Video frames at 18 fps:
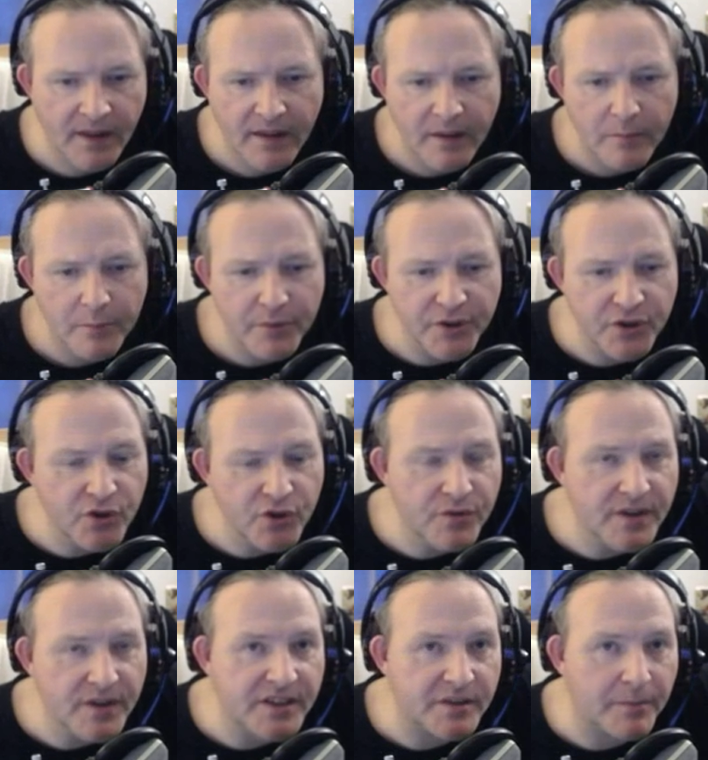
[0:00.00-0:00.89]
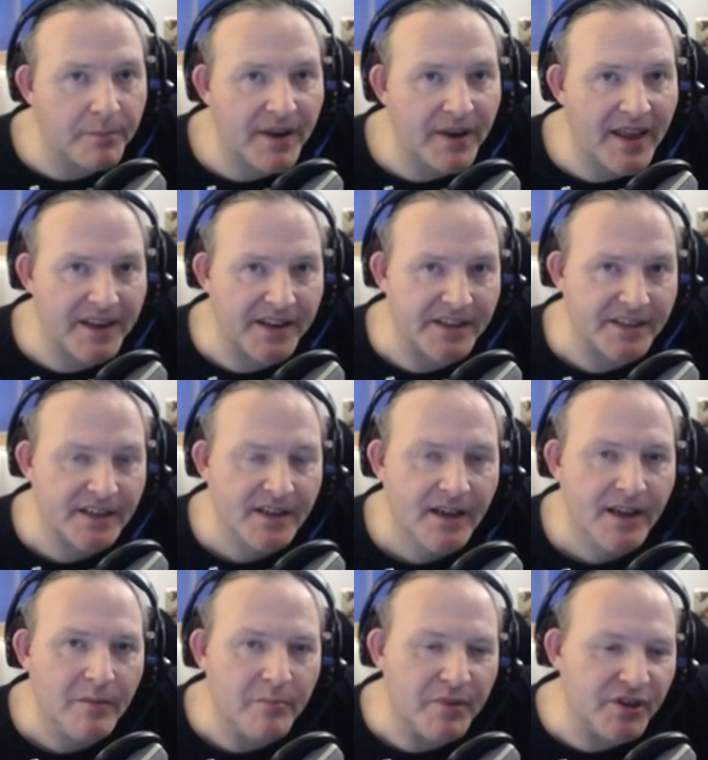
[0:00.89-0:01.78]
But you need to plan it,
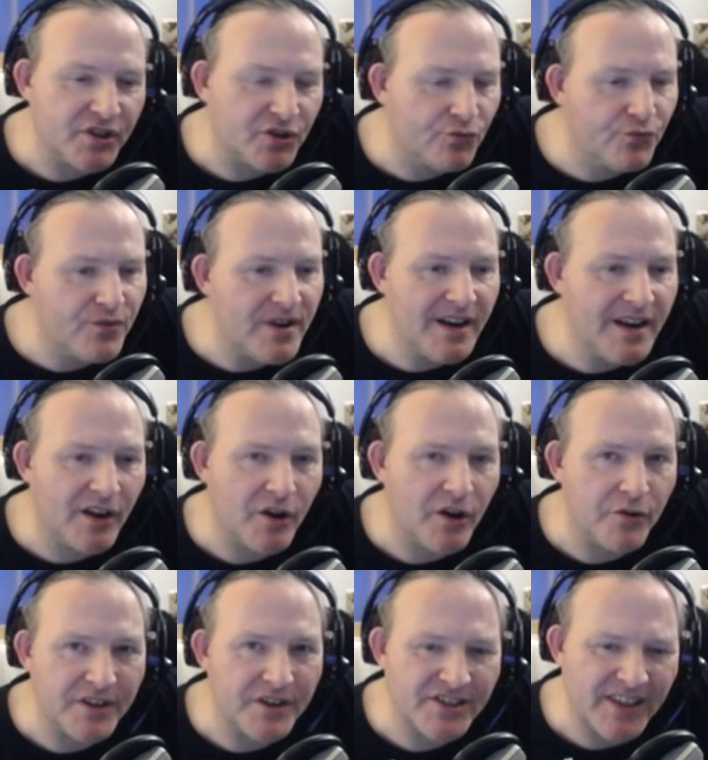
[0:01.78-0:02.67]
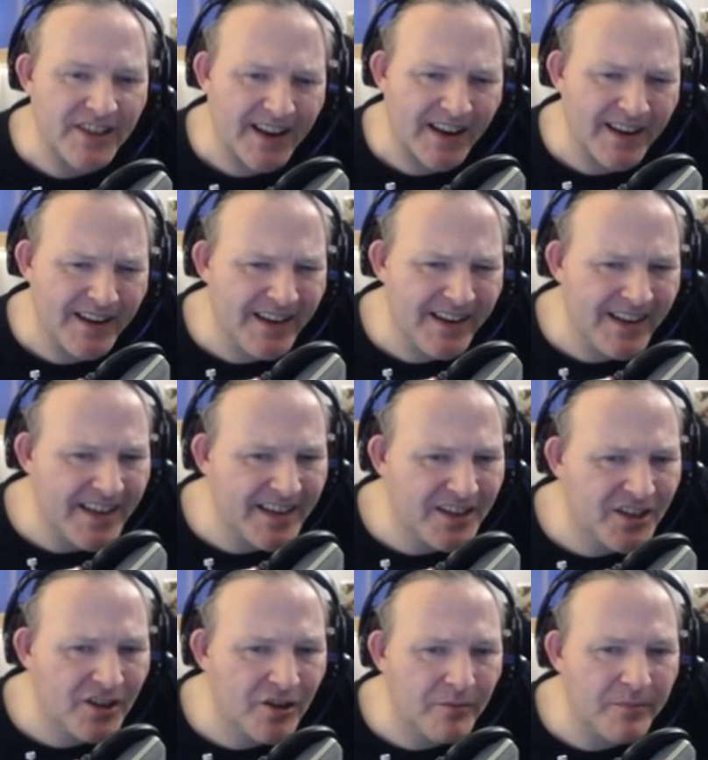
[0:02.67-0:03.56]
because the reload is that
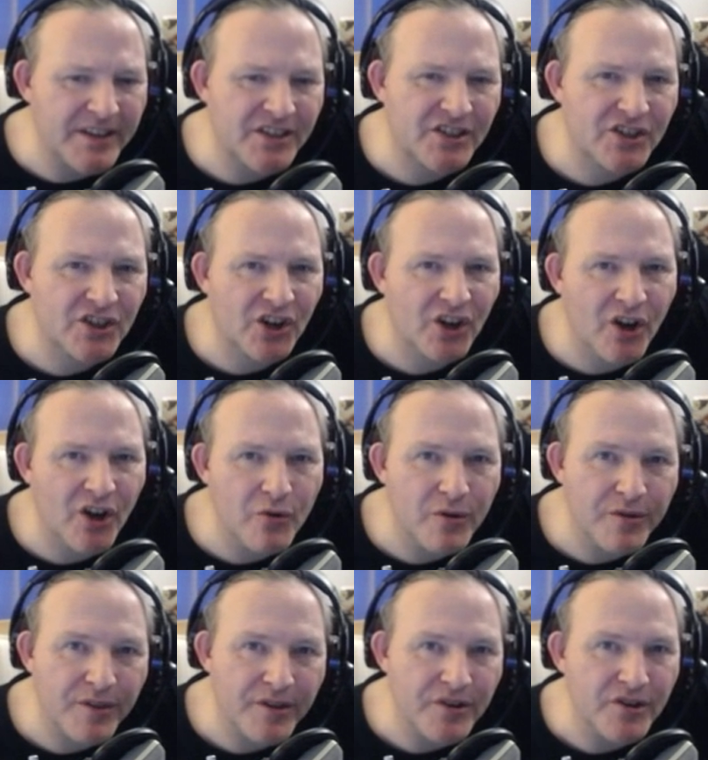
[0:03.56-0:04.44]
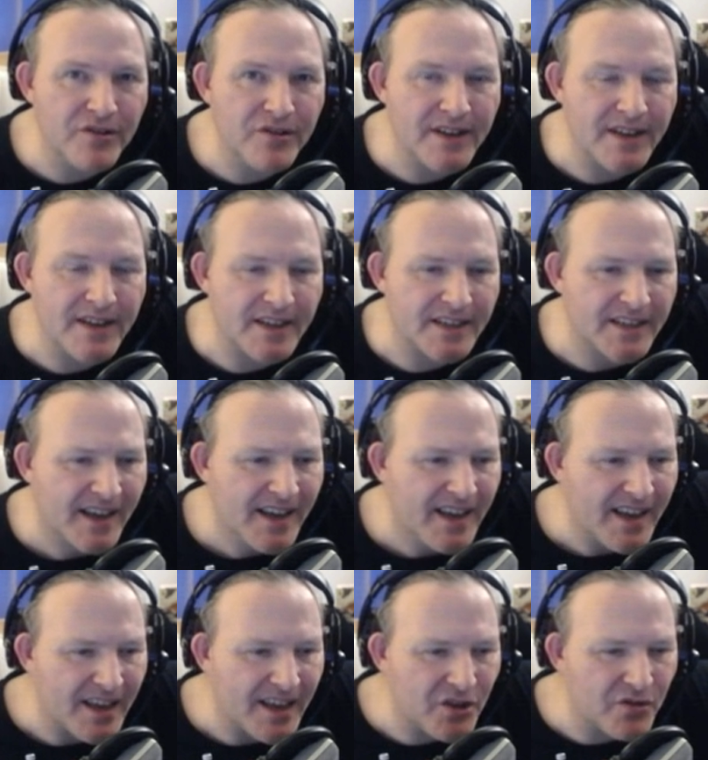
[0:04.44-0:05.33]
little bit slower than you need.
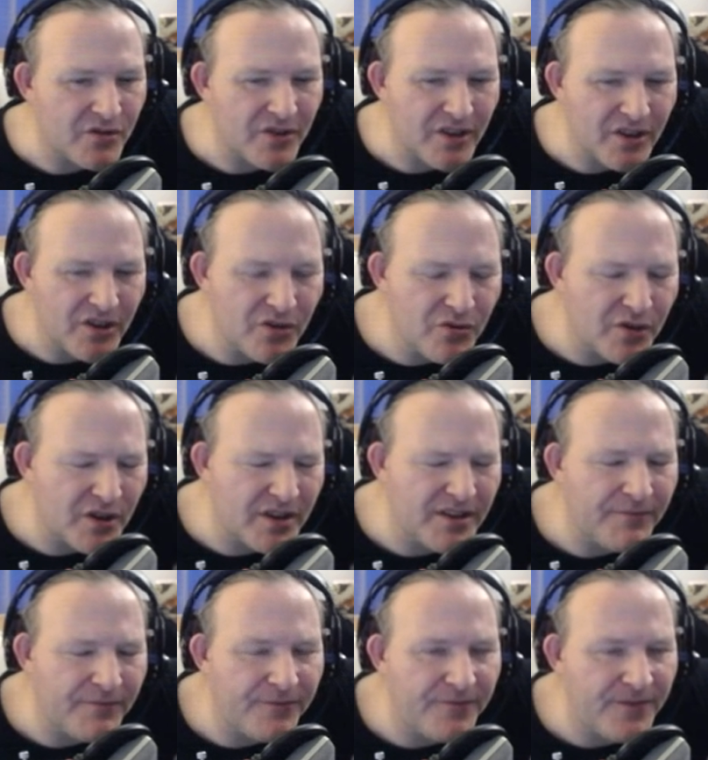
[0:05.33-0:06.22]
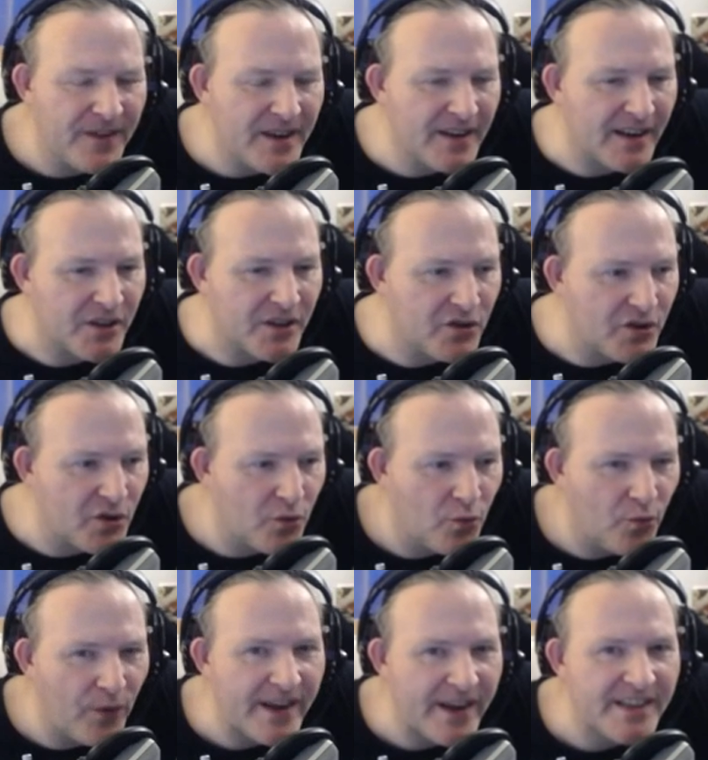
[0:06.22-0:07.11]
You can feel it. You're
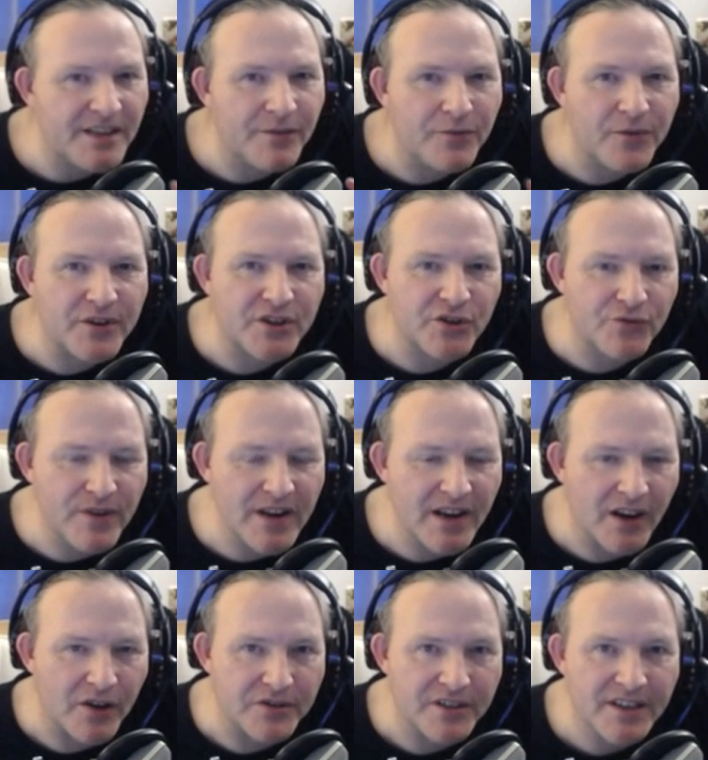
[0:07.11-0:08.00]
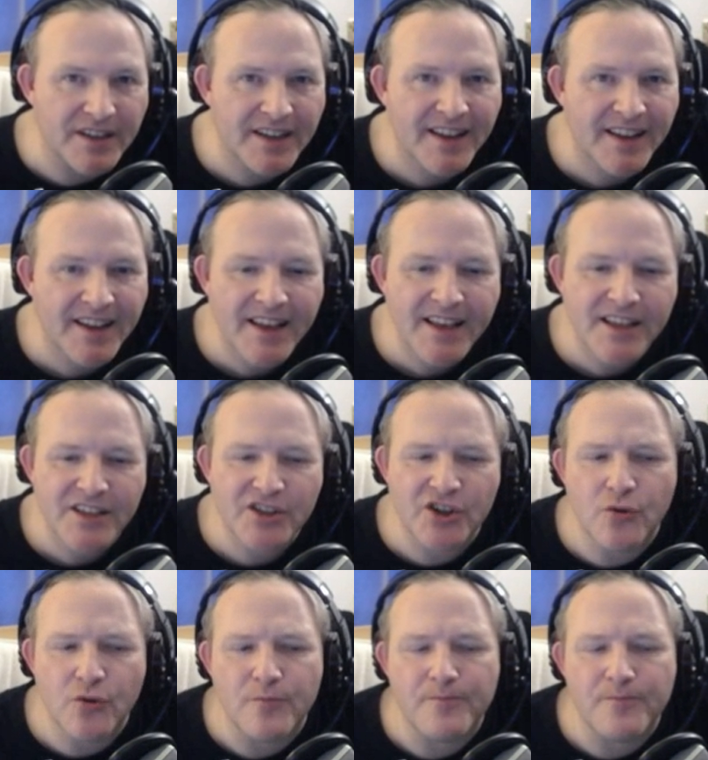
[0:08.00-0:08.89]
waiting for it to reload.
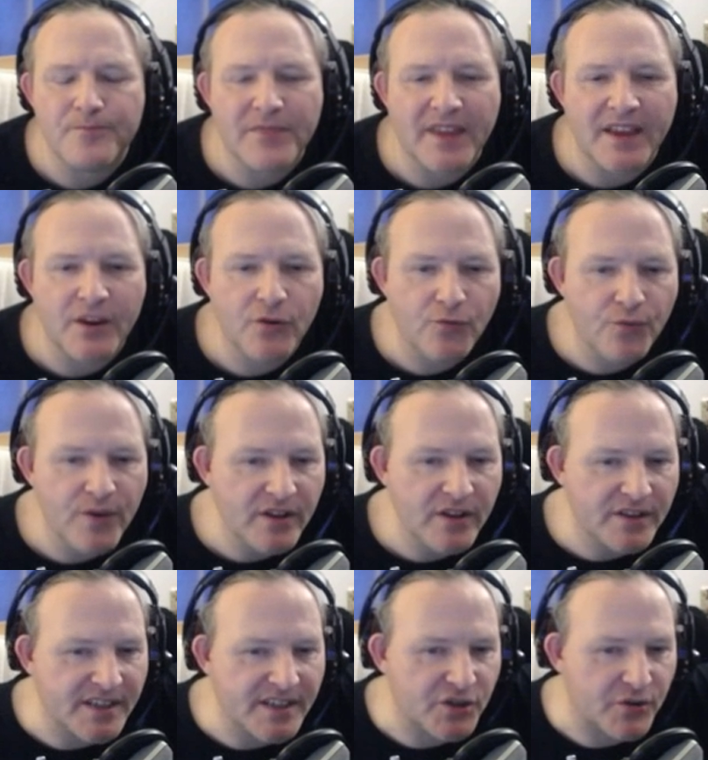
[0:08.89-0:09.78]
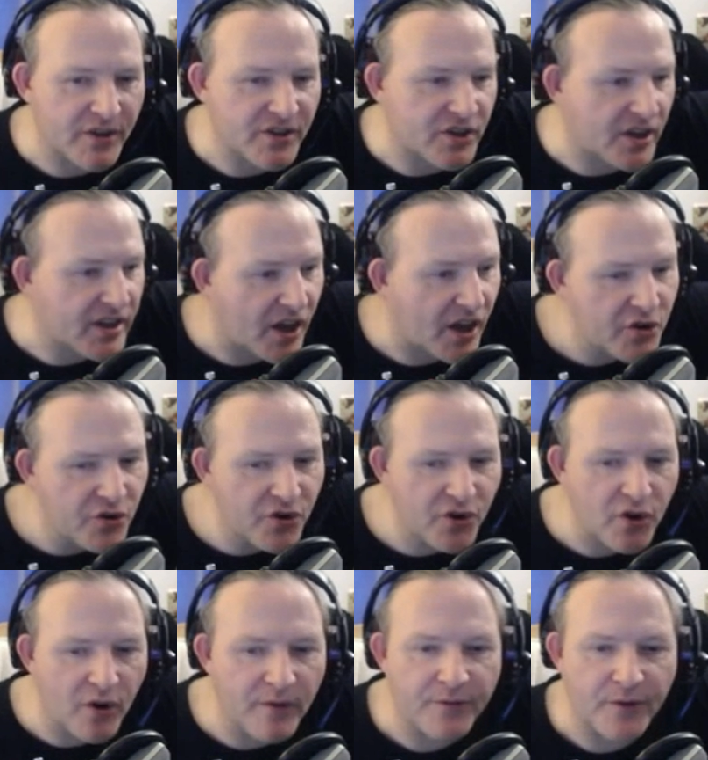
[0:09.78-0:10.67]
So in a real situation, I could have
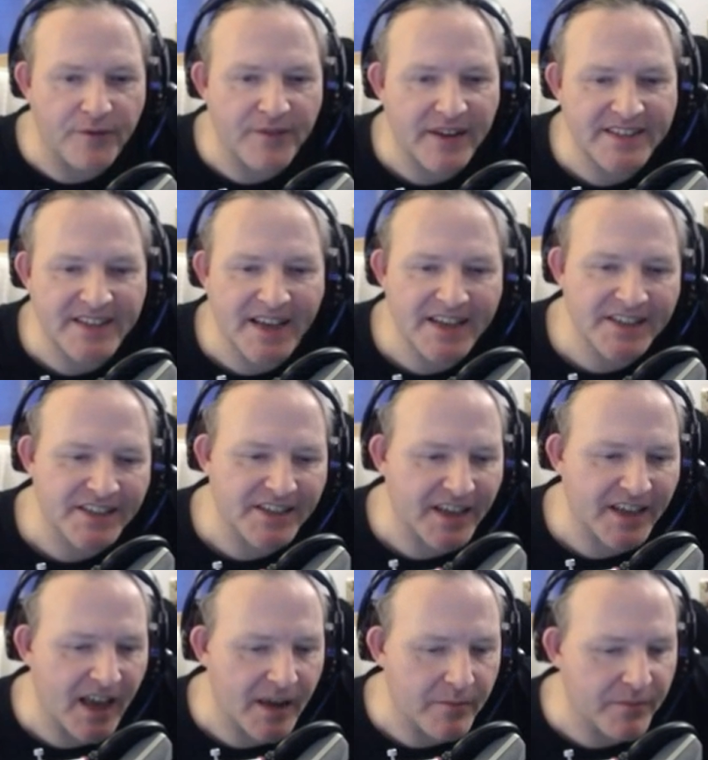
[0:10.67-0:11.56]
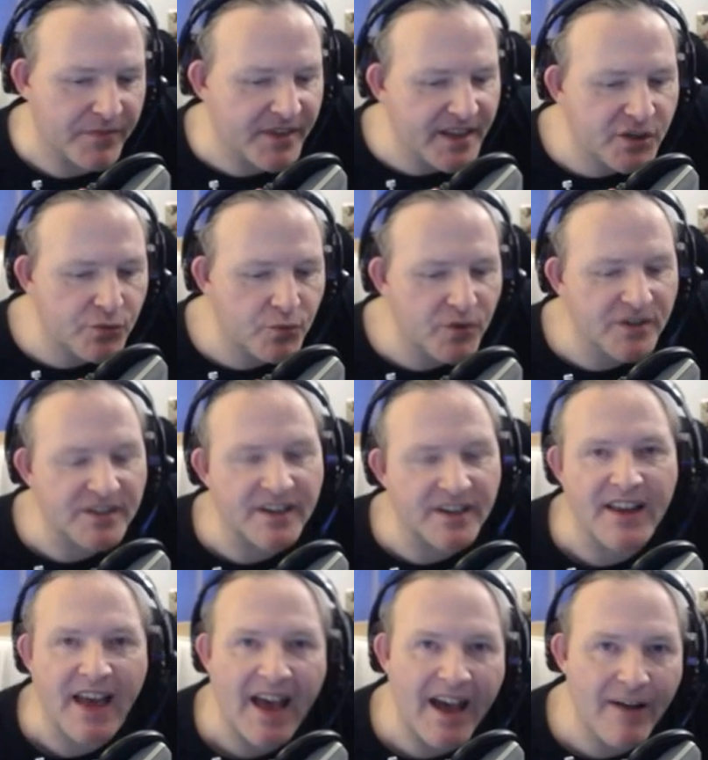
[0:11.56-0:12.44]
gone for a fantastic game. This was
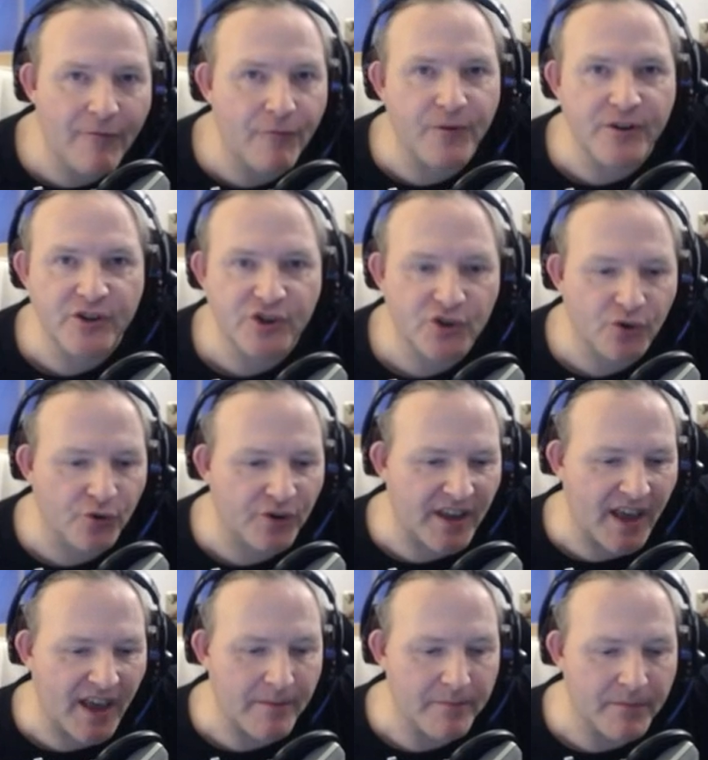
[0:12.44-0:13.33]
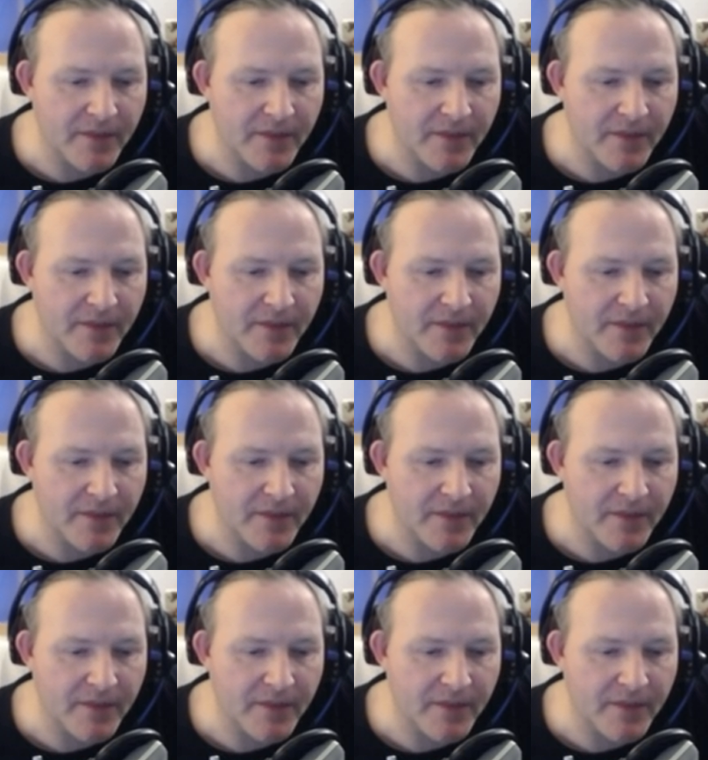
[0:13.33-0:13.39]
an average sort of game.